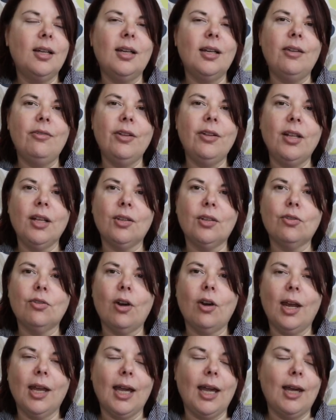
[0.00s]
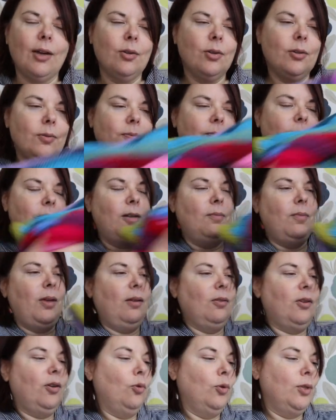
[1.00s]
everything's drying out and
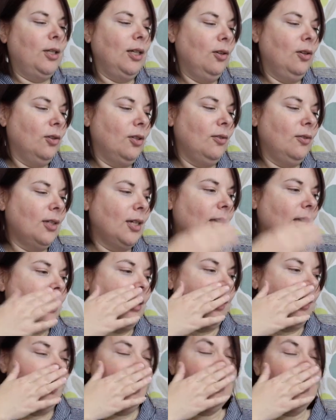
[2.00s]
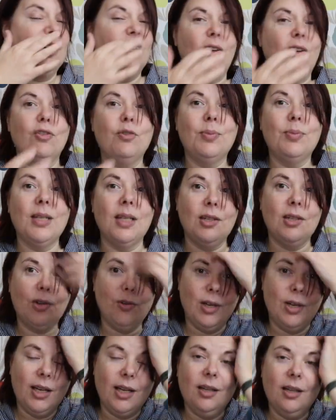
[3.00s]
causing lots of static, and it is 100%
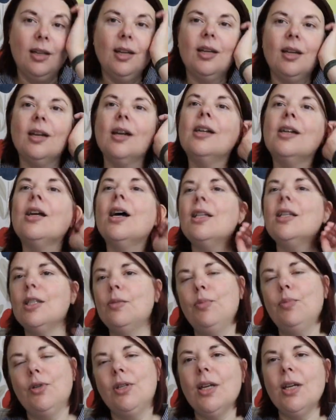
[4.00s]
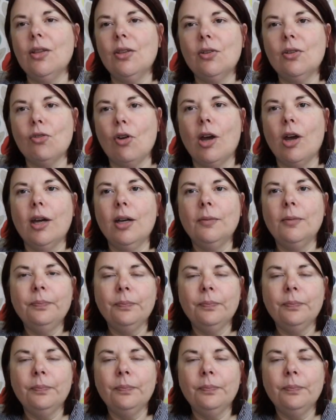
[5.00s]
acrylic. And I did put it in the dryer.